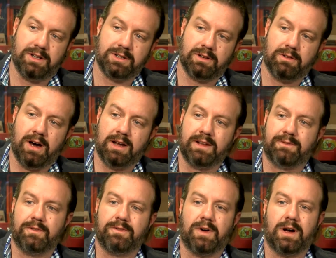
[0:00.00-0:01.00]
there's a lot of
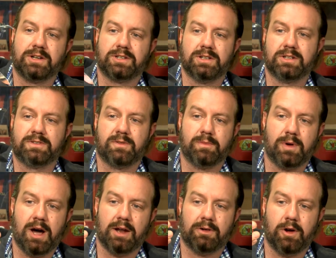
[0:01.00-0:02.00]
different functions from
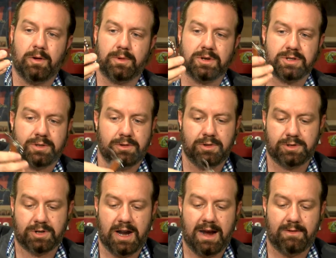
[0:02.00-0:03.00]
bottle openers,
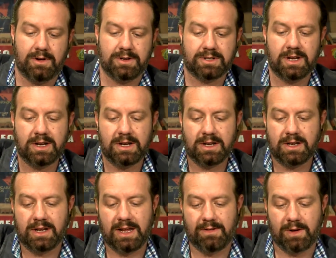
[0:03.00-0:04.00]
screwdrivers,
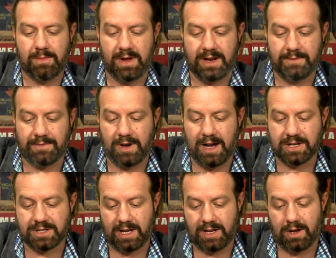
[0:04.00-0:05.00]
flashlight, even a mini
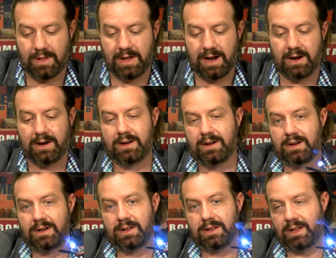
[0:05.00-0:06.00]
flashlight on there. Oh,
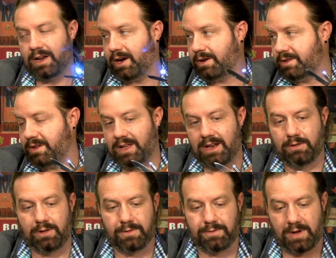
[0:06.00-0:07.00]
really? Yeah, yeah. yeah. You get a
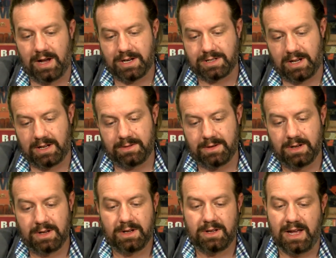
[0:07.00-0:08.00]
little flashlight. Bright too.
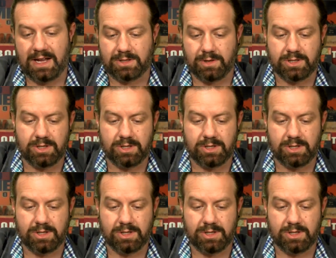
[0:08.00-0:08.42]
Yeah, so it's